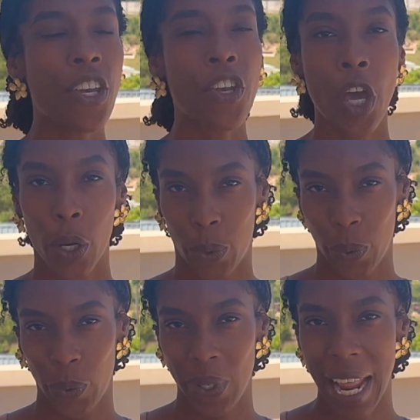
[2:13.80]
No,
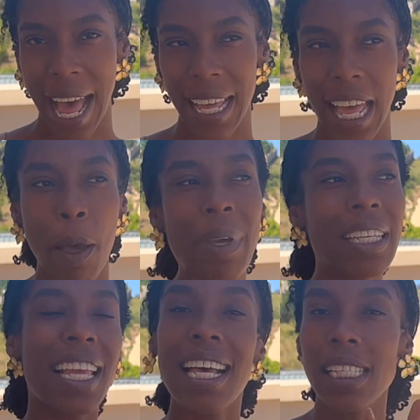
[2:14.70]
not. I
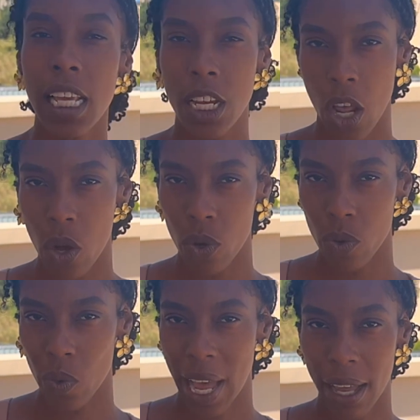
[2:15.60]
mean, yes and no,
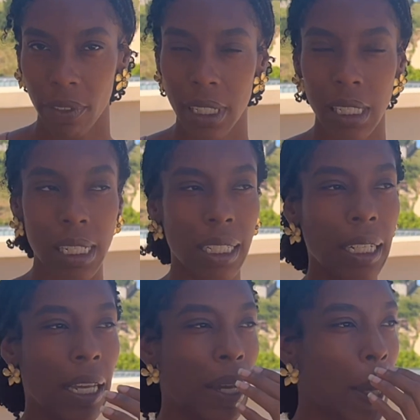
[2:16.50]
obviously.
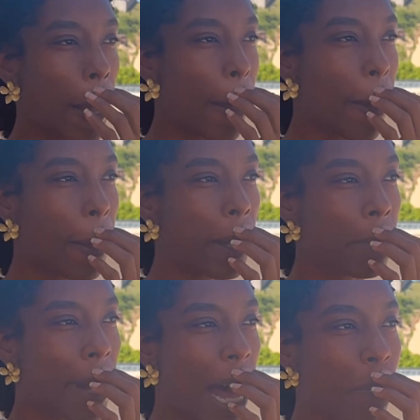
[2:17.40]
I'm